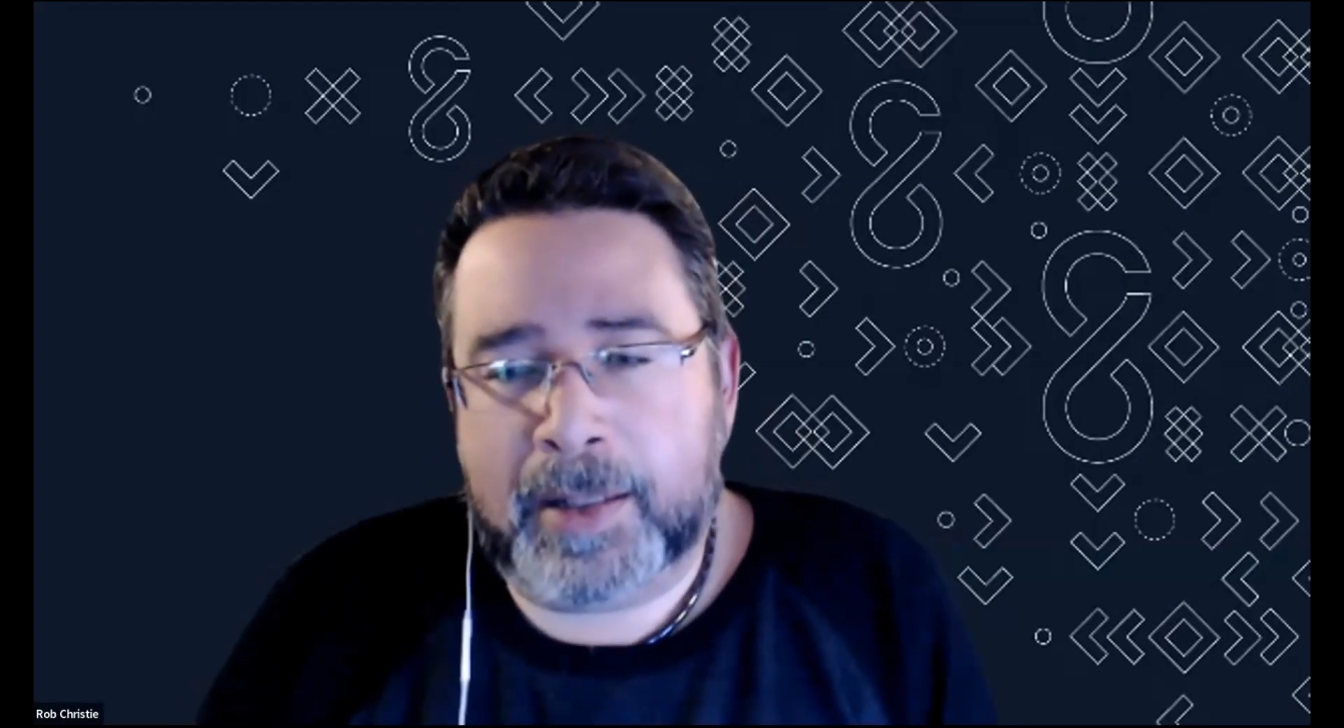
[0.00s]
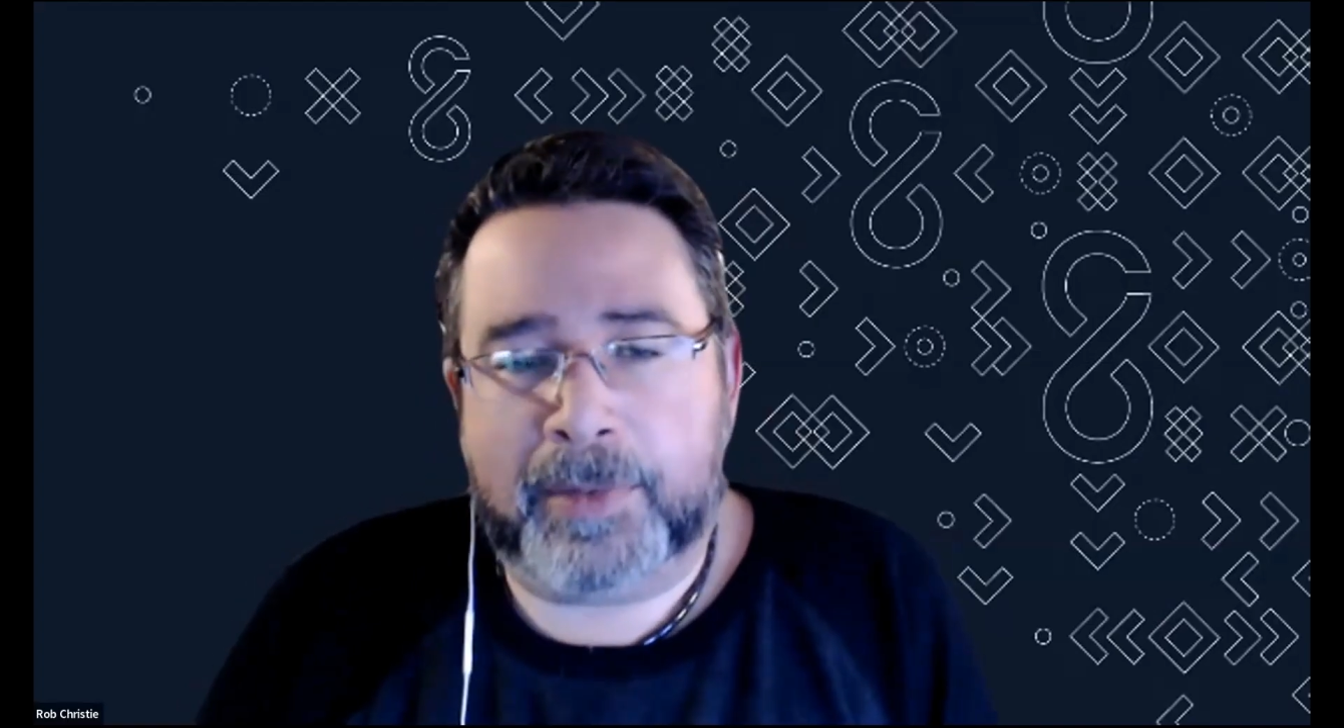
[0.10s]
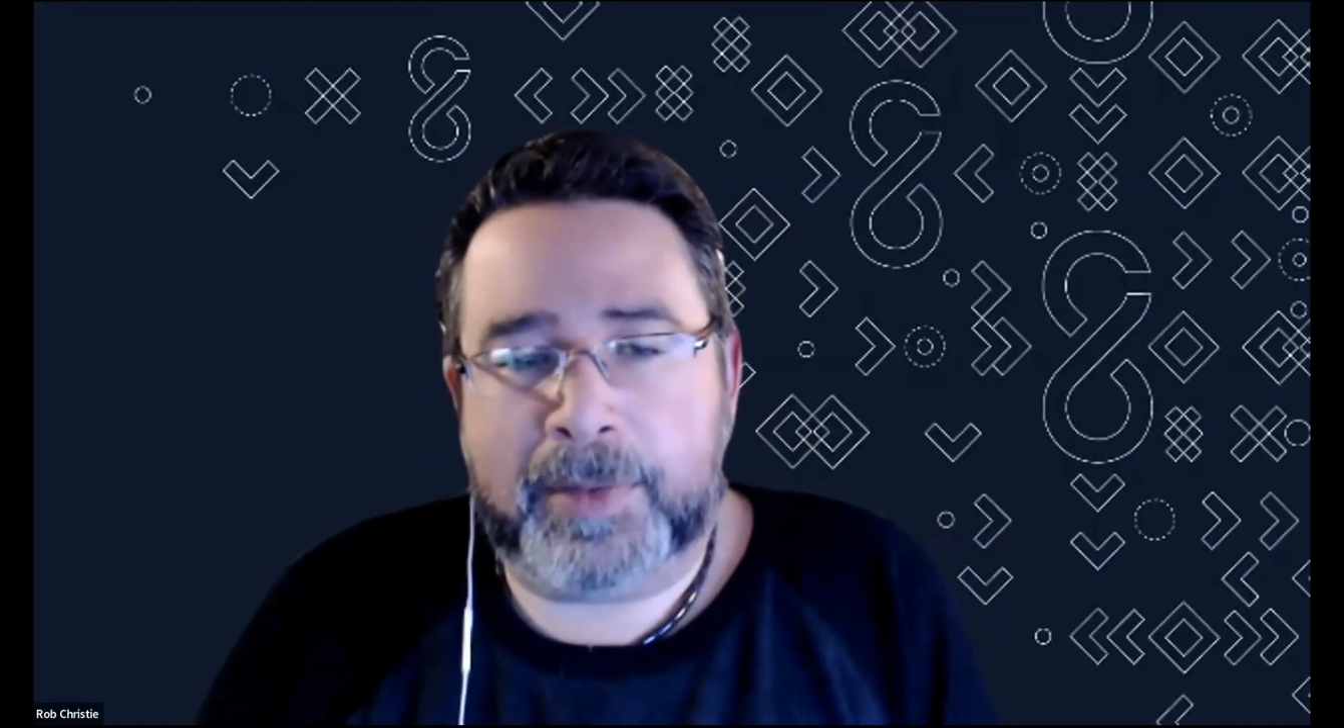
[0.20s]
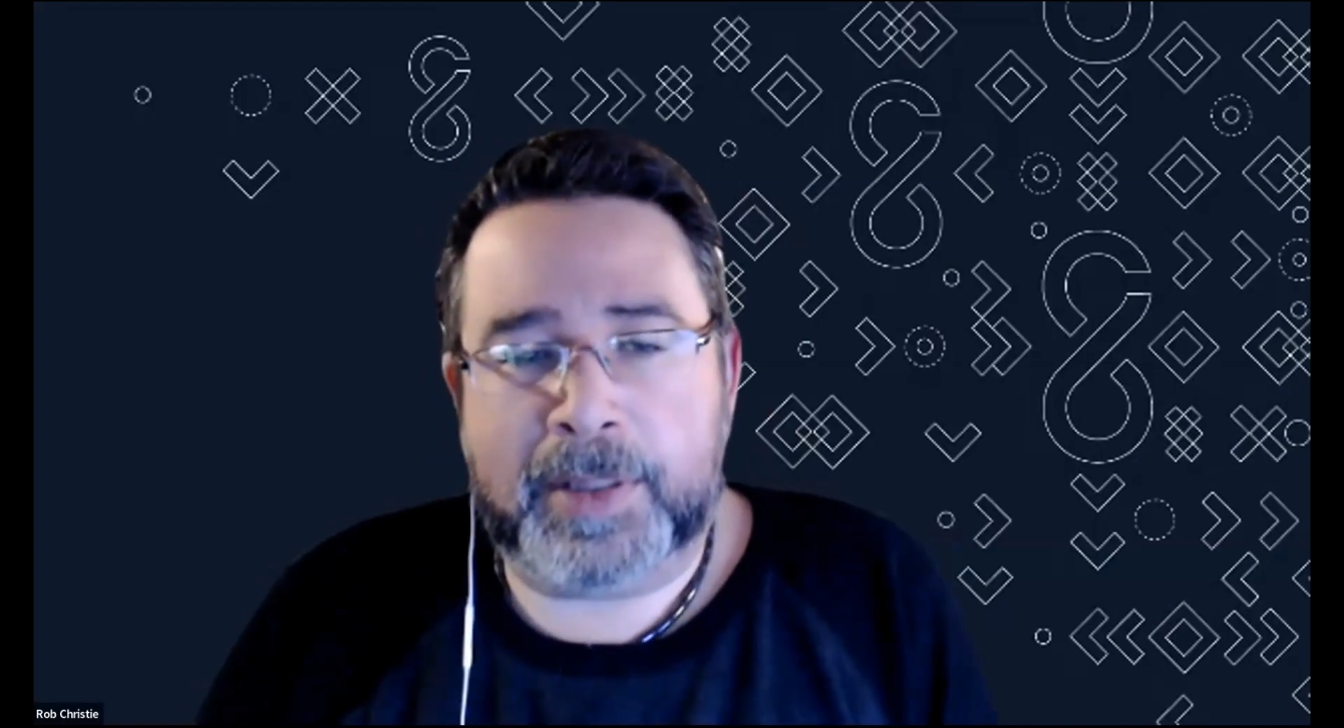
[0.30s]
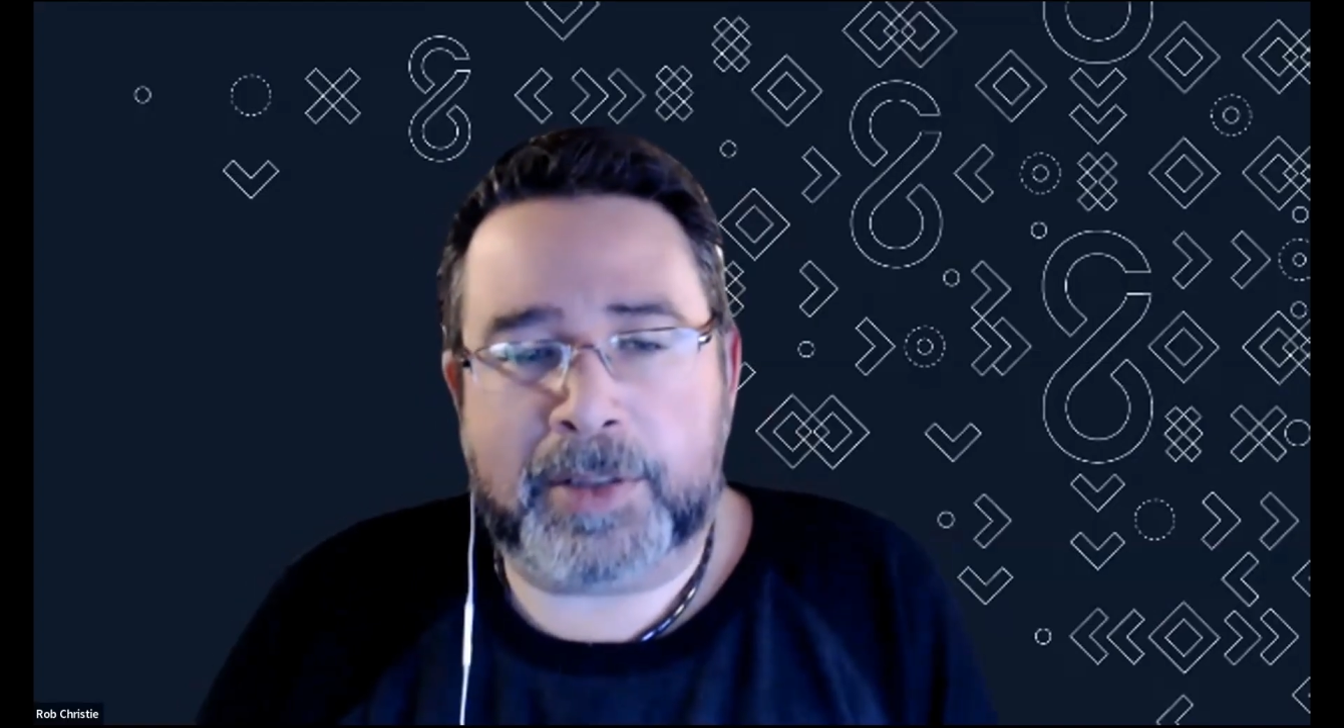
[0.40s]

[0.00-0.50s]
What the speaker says: of the